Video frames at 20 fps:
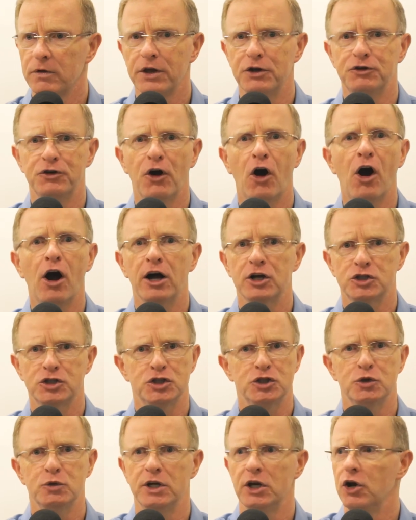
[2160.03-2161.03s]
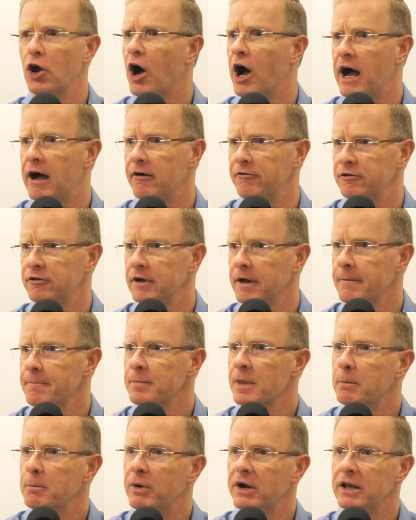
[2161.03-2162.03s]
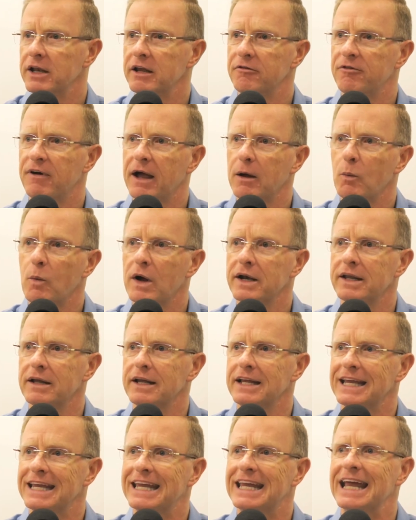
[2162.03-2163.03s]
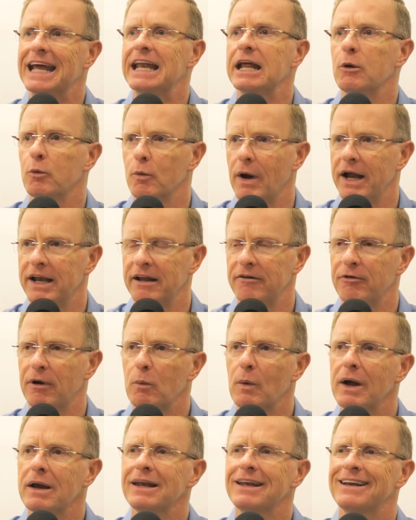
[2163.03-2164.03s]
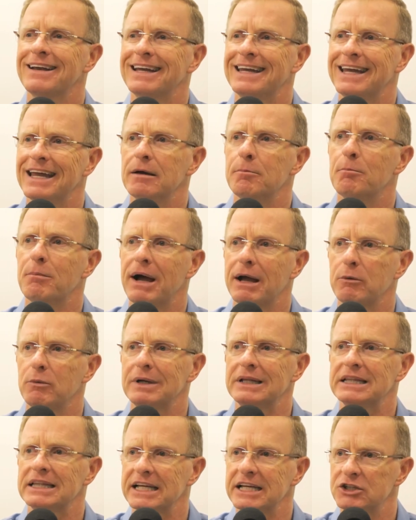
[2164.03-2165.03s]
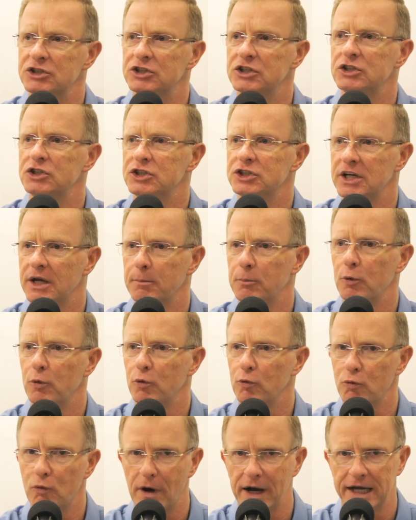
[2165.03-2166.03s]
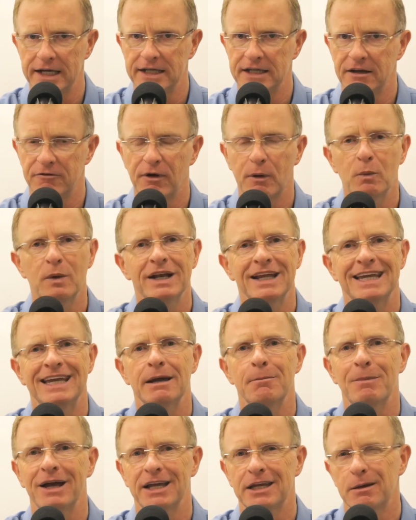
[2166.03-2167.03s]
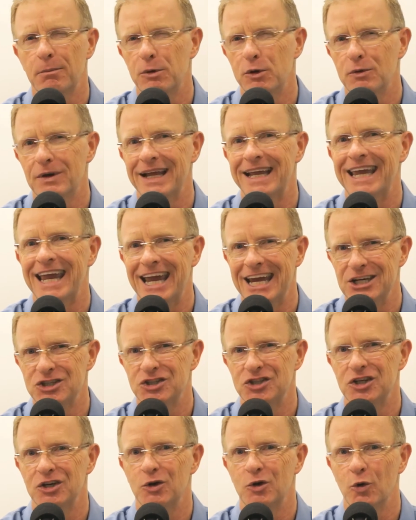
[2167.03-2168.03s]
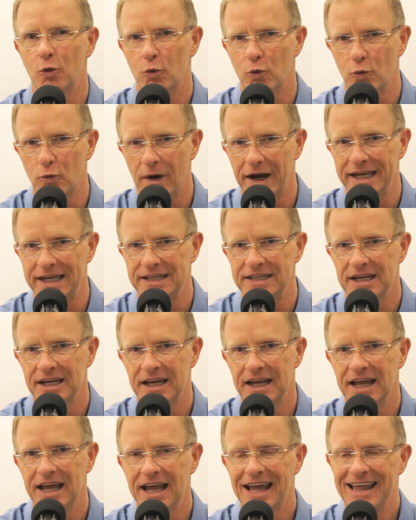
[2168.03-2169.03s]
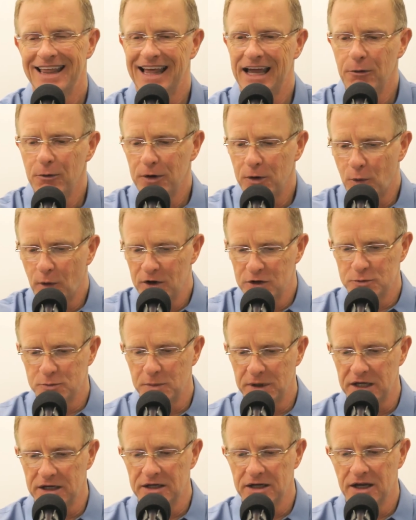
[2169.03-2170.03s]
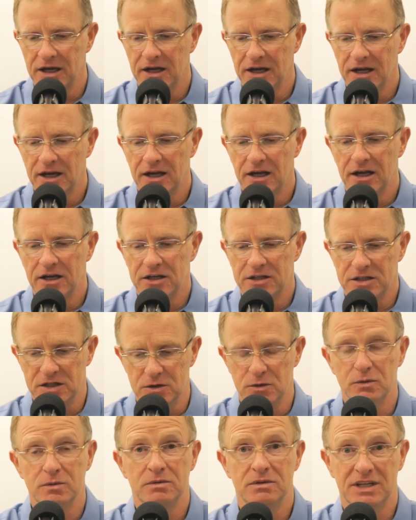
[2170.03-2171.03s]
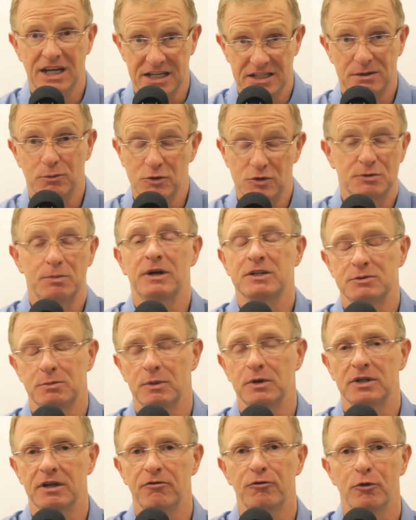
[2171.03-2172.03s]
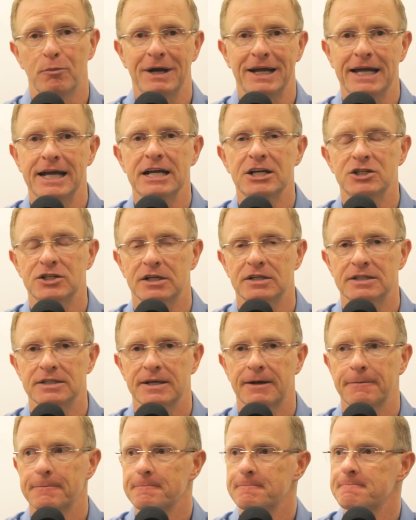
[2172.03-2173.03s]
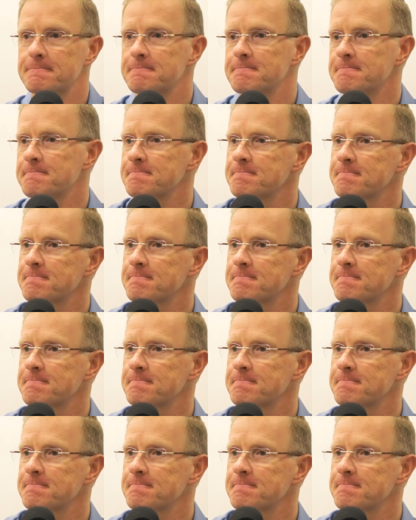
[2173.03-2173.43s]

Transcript: the dog chewed it off. Yep. But if I want to get it right, if I want to get my relationship right, if I want to get my communication right, mm-hmm. that requires me to take some responsibility for my actions. You